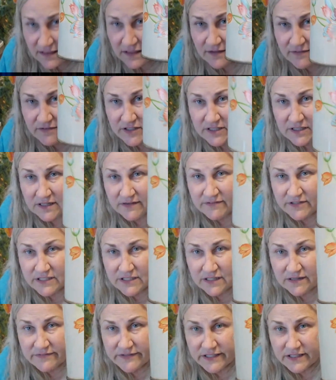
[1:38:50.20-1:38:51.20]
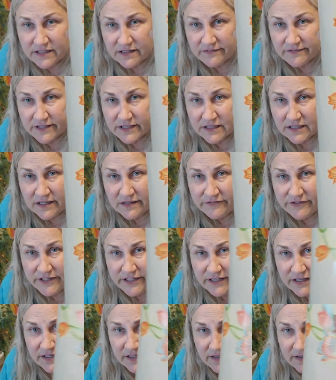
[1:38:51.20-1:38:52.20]
love it, love it, love it, love it, love
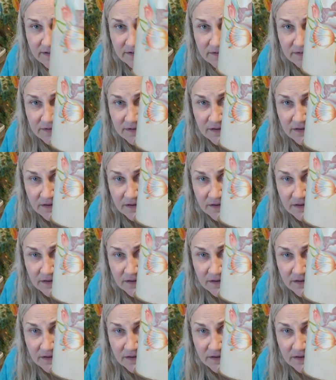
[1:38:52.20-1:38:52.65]
it.